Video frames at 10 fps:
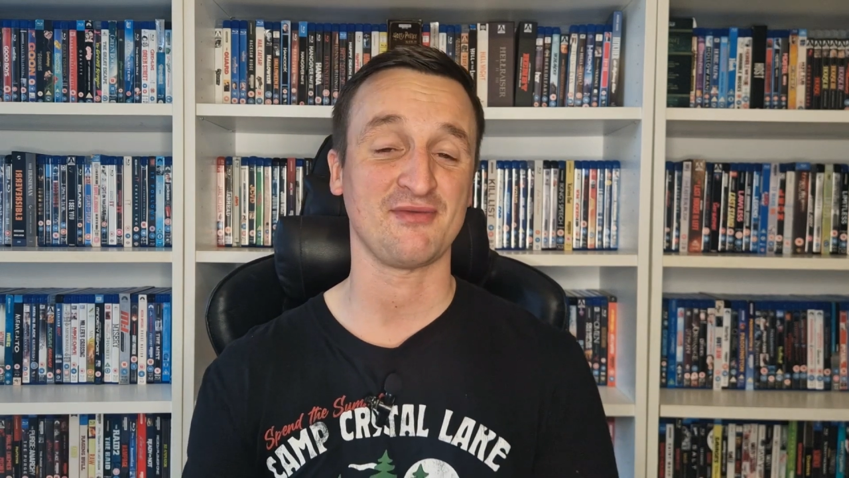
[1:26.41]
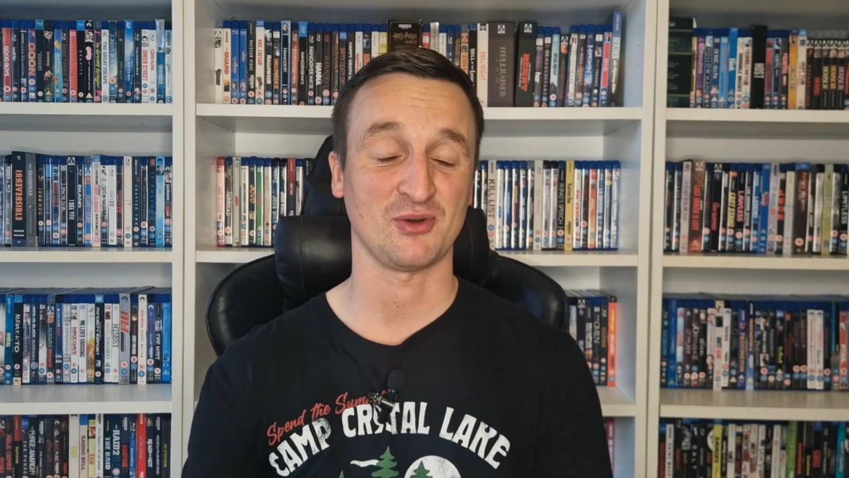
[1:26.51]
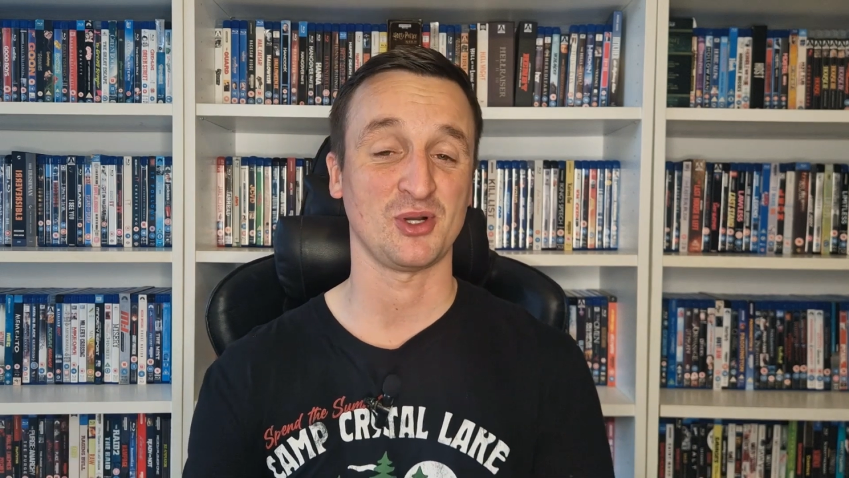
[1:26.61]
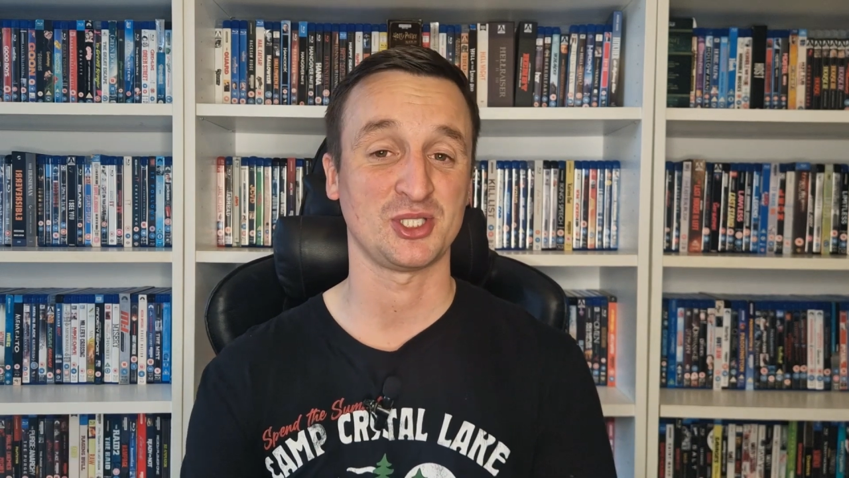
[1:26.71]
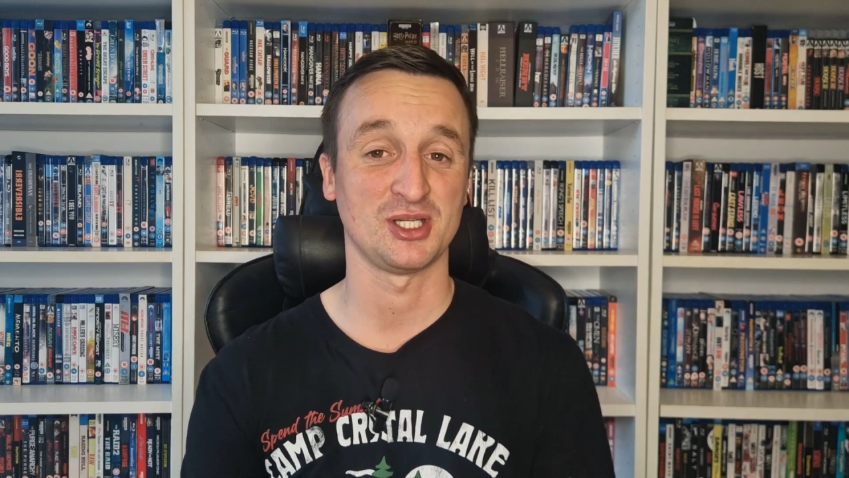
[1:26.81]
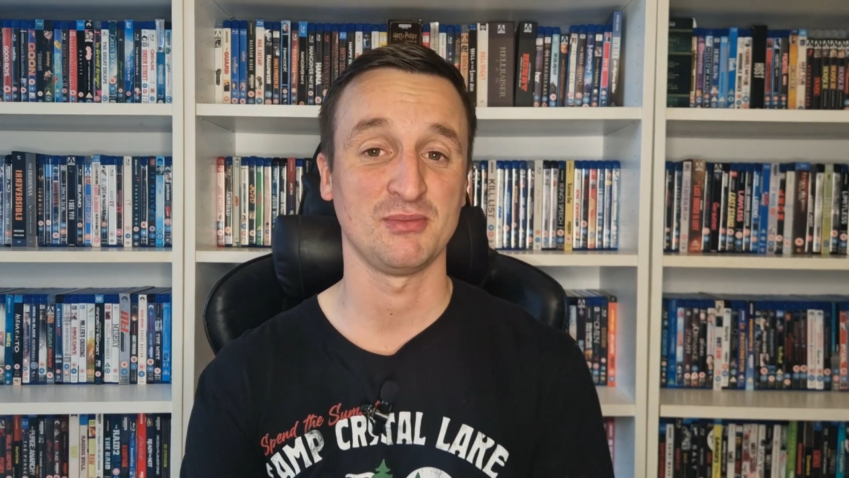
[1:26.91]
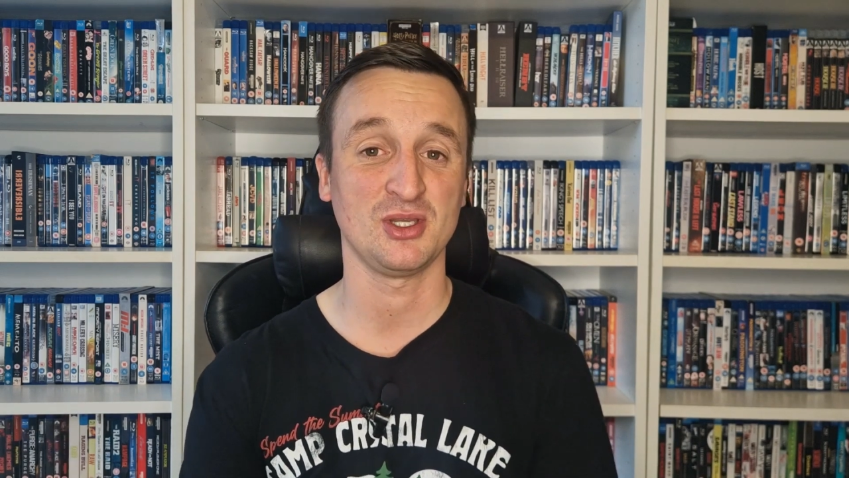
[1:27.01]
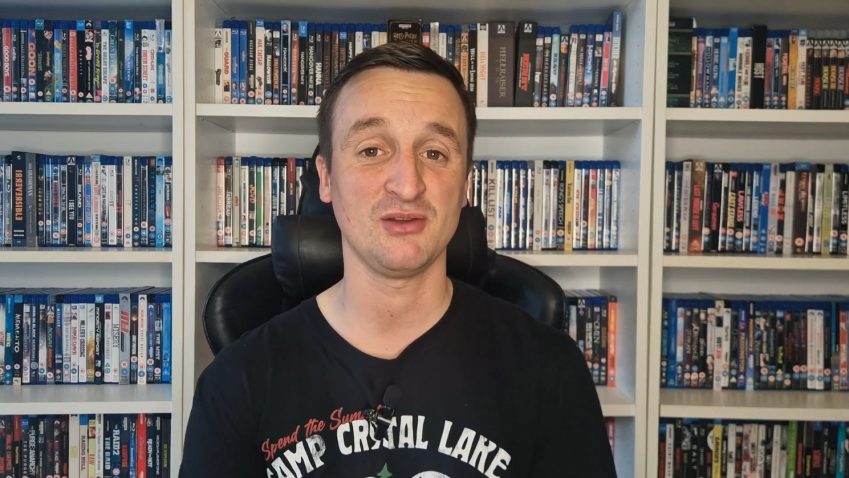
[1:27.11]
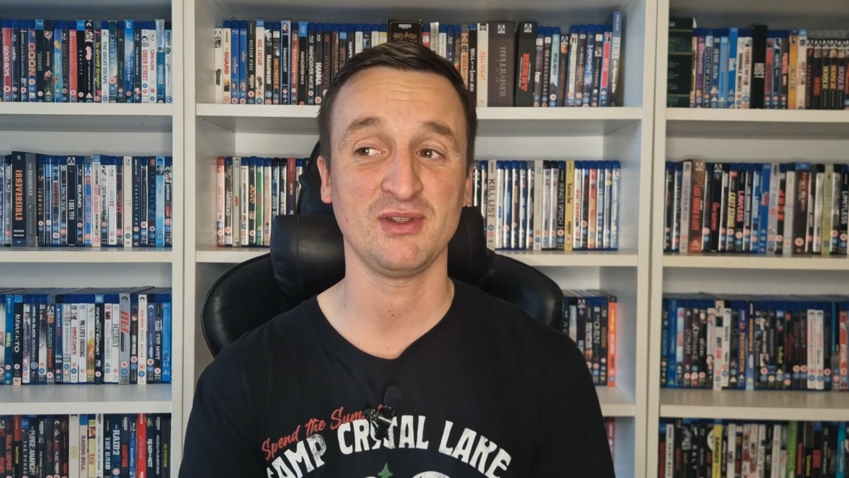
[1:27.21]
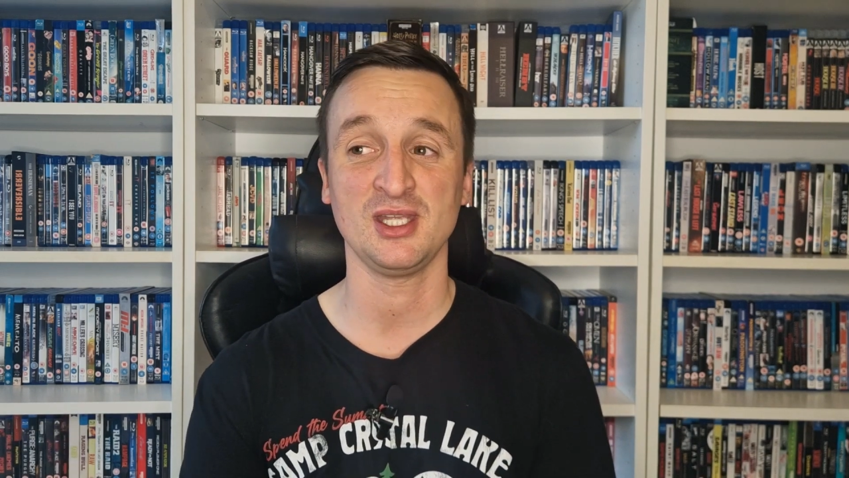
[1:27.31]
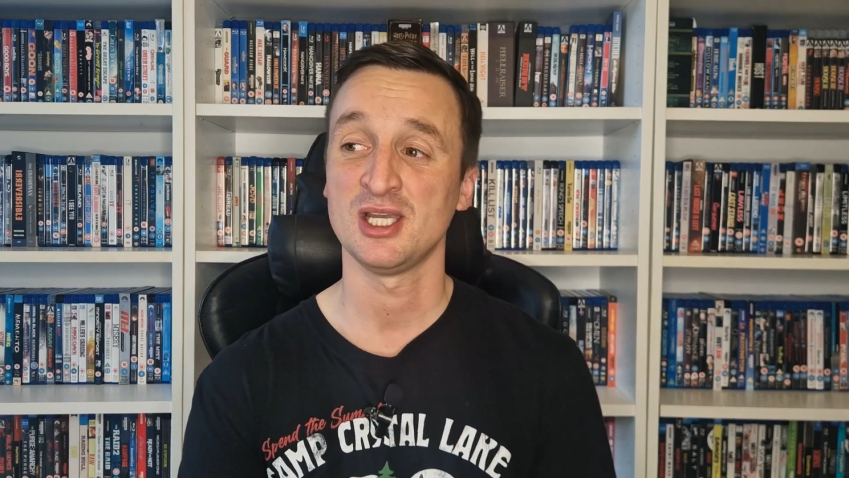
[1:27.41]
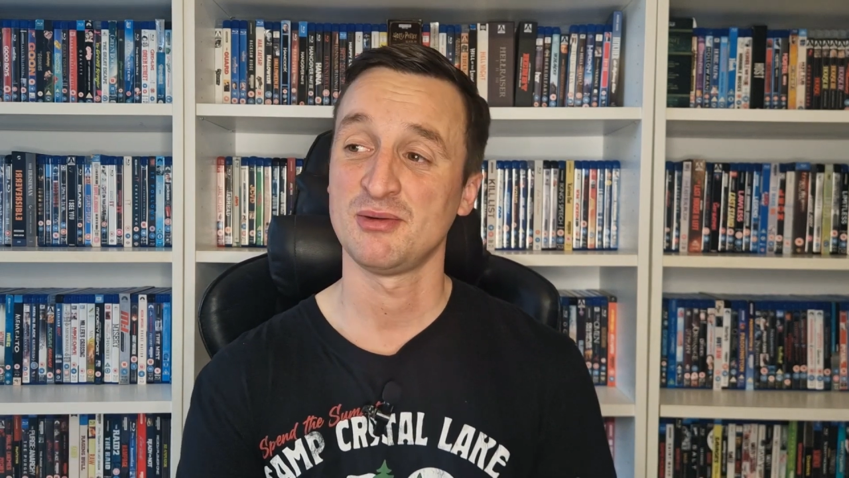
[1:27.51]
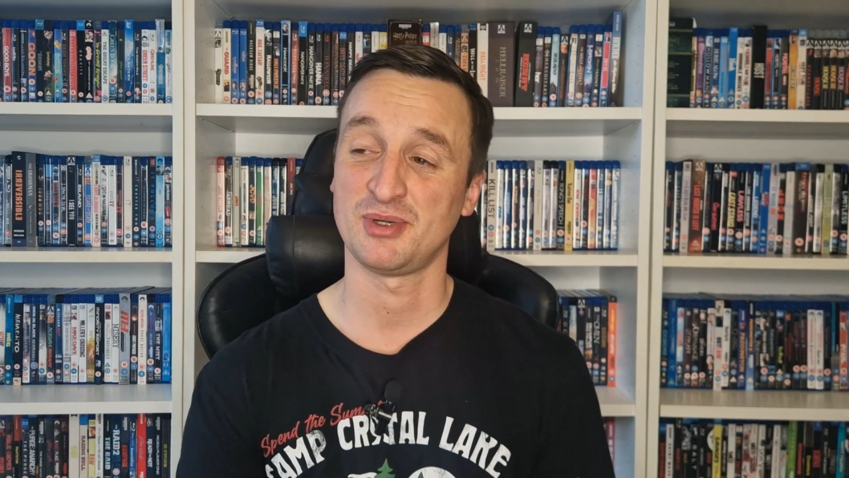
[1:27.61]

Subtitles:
after watching the movie.